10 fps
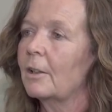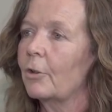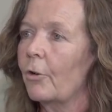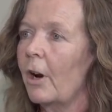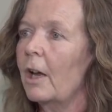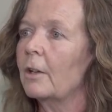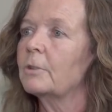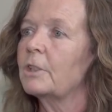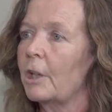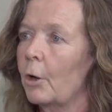
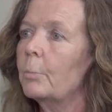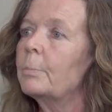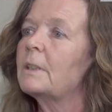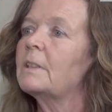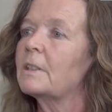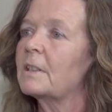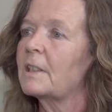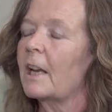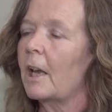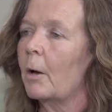ground, to help me to
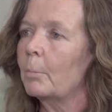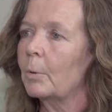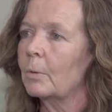stay humble.